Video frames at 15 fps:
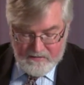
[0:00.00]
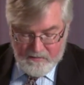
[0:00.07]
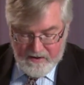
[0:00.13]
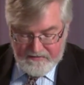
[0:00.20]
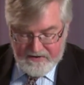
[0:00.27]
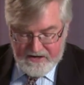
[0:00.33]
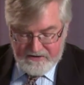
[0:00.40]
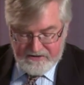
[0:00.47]
And
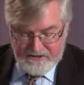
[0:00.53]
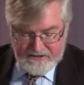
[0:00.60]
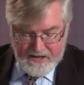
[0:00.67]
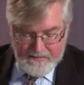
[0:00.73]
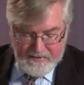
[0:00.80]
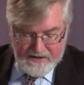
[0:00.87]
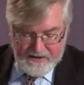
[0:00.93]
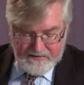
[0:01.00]
what if the ear should
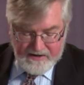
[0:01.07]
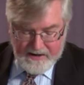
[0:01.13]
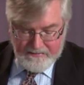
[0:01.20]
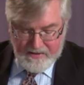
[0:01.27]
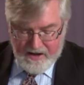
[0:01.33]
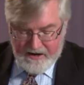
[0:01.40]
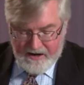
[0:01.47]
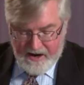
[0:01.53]
say, because I
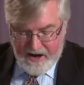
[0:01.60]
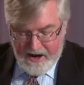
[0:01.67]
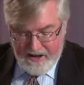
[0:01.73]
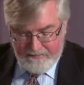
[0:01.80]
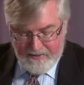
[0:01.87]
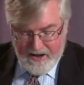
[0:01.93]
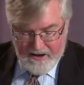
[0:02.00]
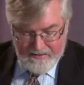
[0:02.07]
am not an eye, I
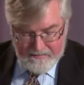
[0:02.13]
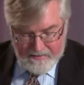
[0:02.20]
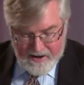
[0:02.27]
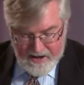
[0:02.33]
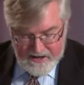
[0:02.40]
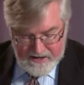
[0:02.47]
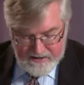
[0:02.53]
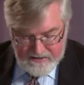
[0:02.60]
am not of the
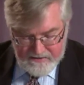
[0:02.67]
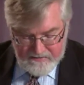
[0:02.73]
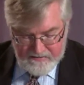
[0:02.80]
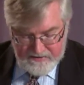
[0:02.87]
body?